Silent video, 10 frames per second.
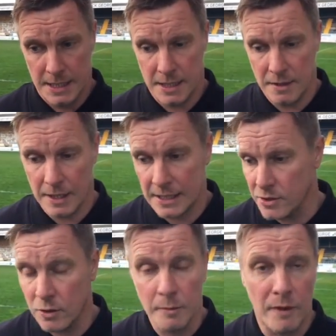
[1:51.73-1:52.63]
You know, the
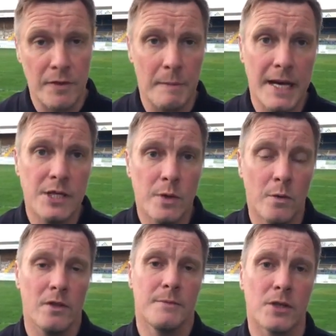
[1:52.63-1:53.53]
lads who come off the bench, we
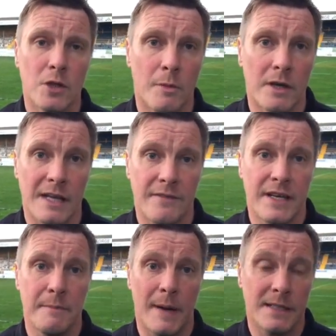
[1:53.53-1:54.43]
want them to come on and
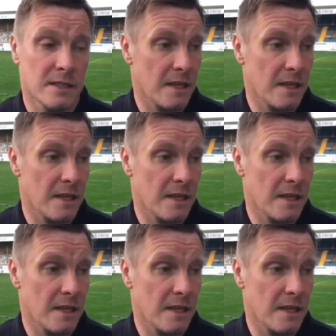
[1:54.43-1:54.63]
have an impact.